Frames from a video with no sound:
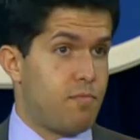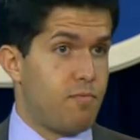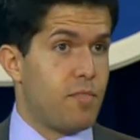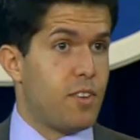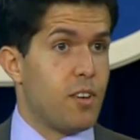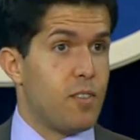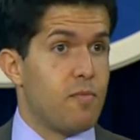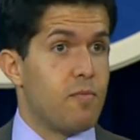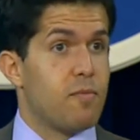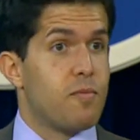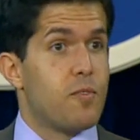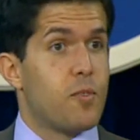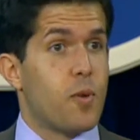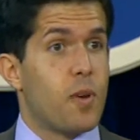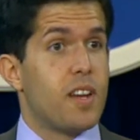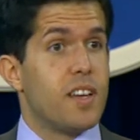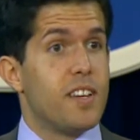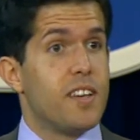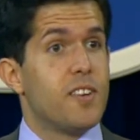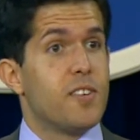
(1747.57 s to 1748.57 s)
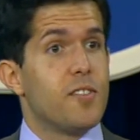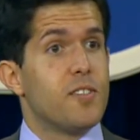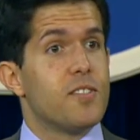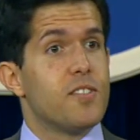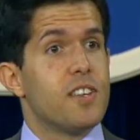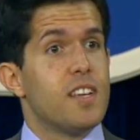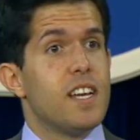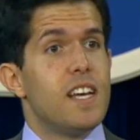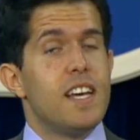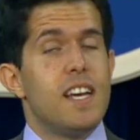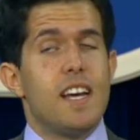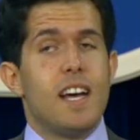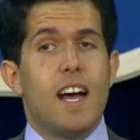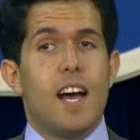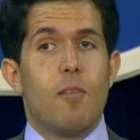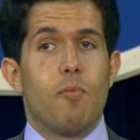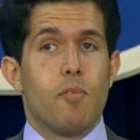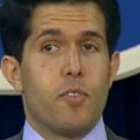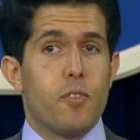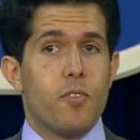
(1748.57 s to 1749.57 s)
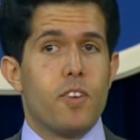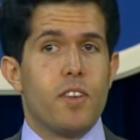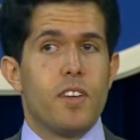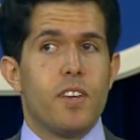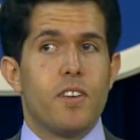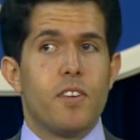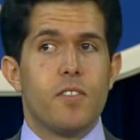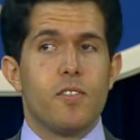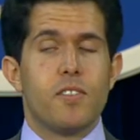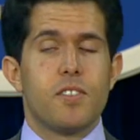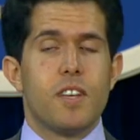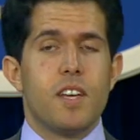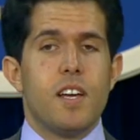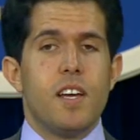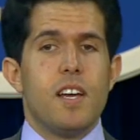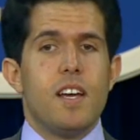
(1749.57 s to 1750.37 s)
you know, 20 years, 30 years.